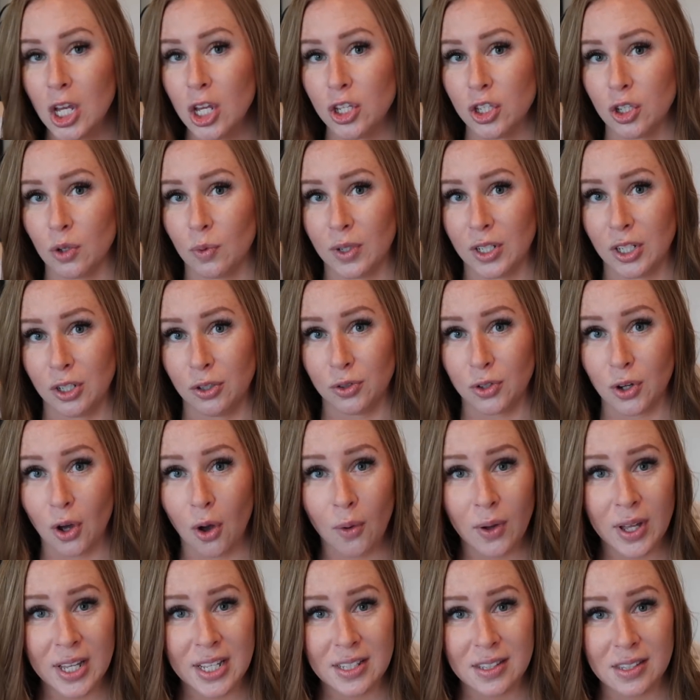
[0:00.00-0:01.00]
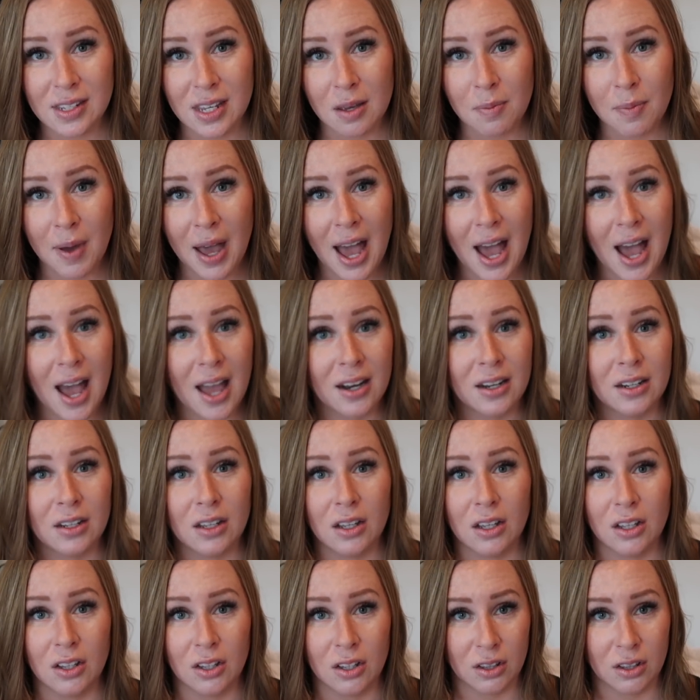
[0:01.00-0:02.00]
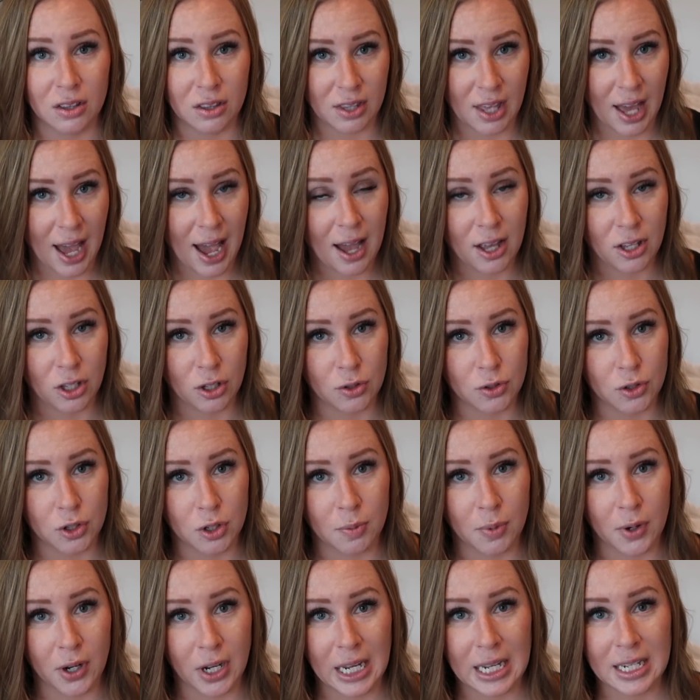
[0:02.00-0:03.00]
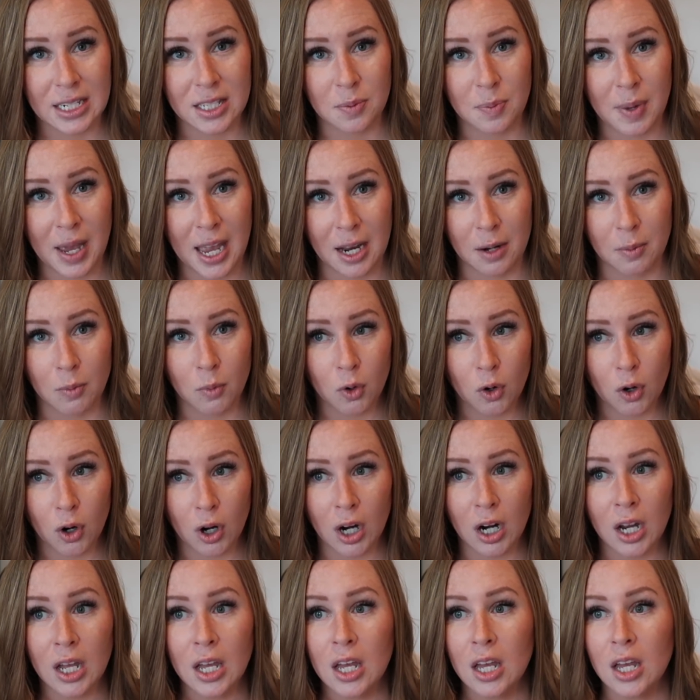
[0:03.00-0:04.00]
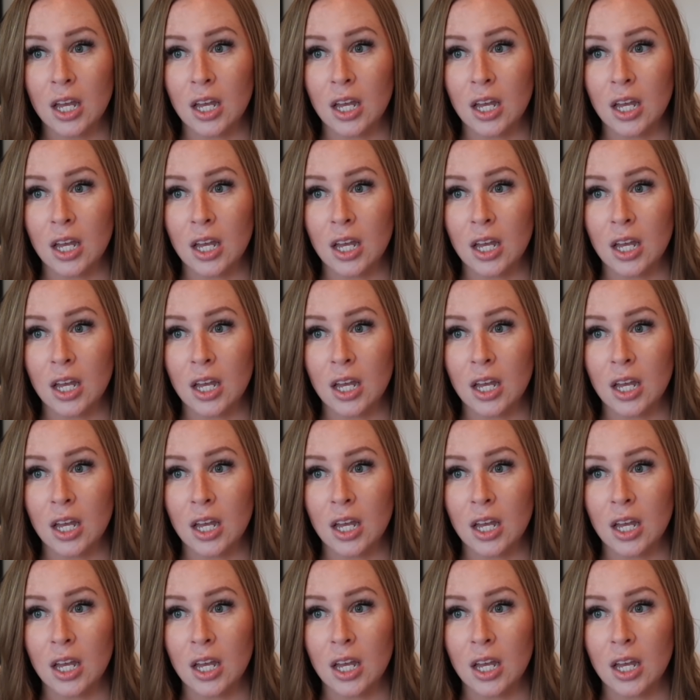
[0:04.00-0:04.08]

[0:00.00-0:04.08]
So when you don't hit skip ad, that YouTuber gets paid more.